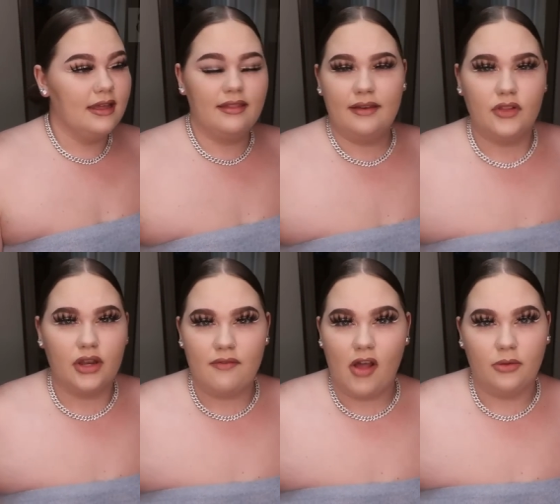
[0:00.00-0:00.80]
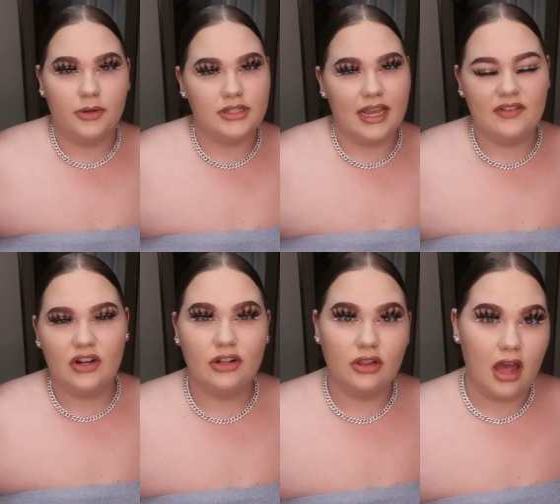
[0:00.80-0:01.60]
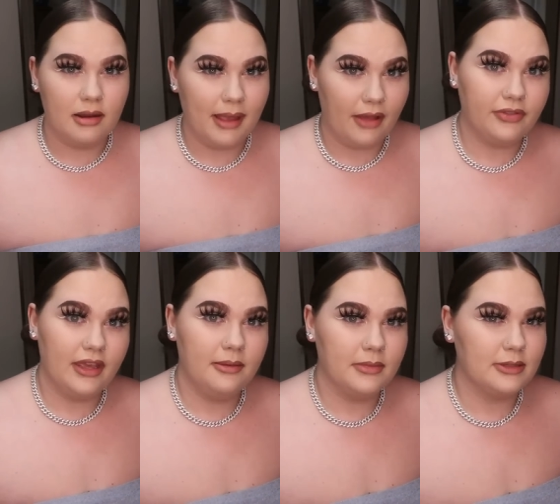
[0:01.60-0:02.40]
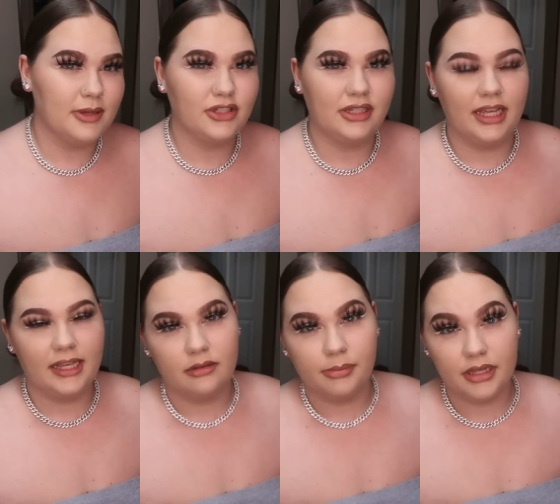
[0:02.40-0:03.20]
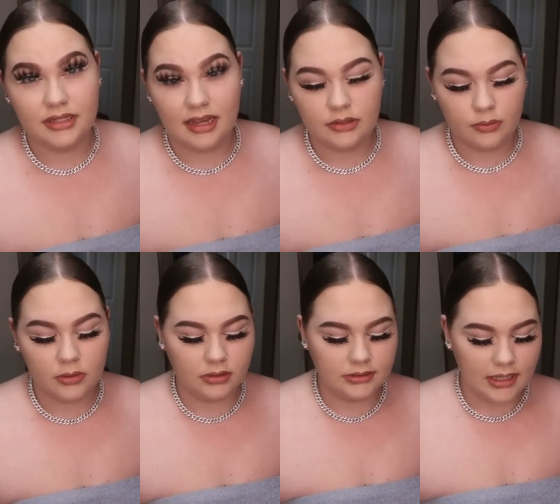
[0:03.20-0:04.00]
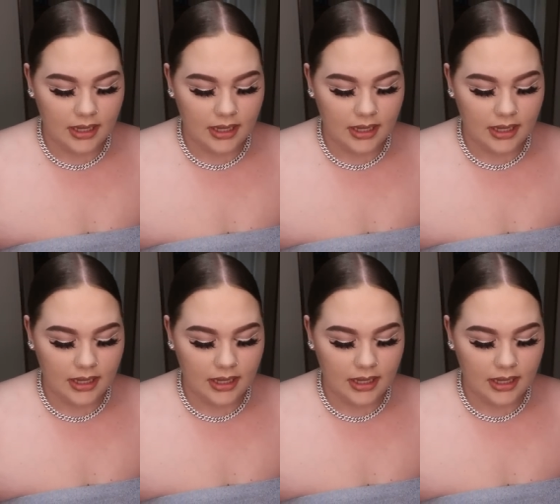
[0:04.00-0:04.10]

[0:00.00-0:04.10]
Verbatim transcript: They have a lot of followers. I haven't heard a lot about them, especially like in the plus size world.